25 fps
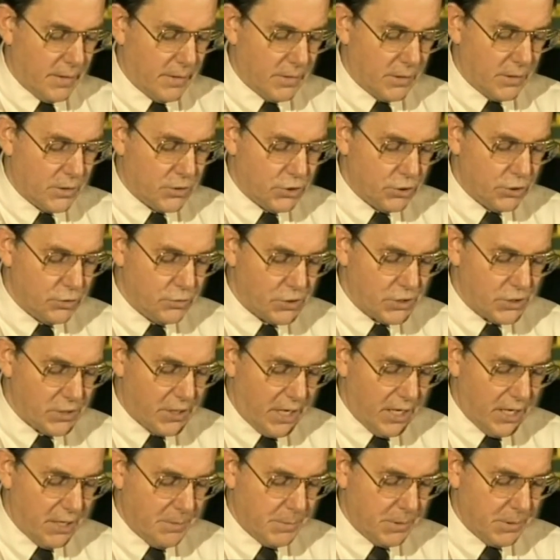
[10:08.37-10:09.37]
The two
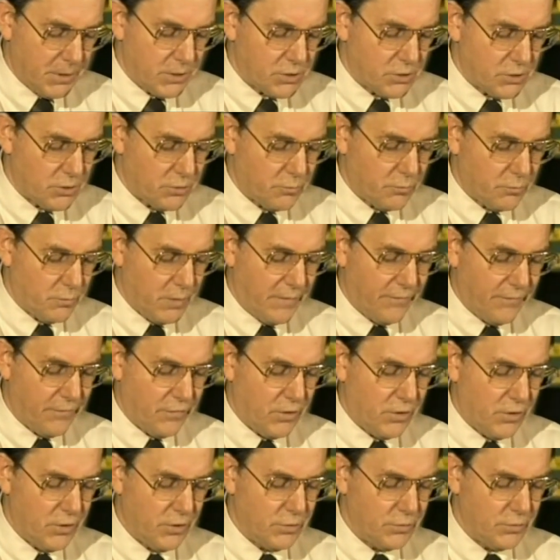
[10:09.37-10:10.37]
statements
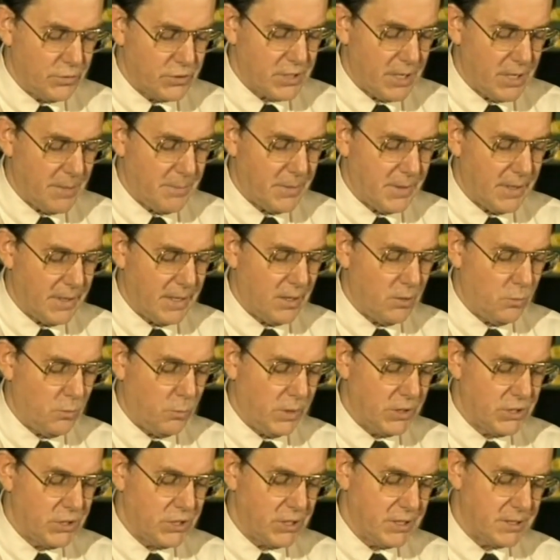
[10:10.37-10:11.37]
refer to something
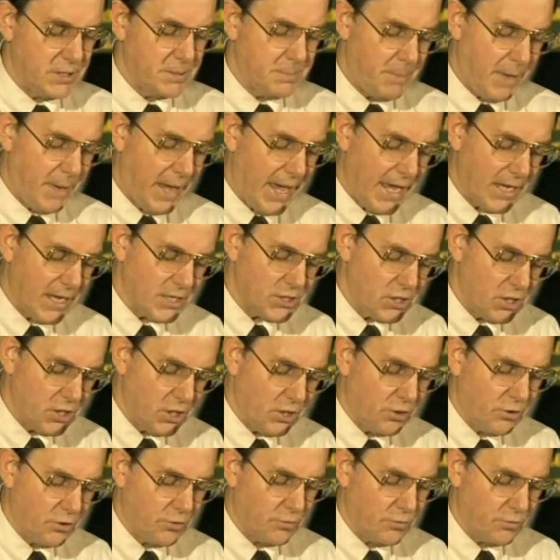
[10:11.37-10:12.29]
which is passing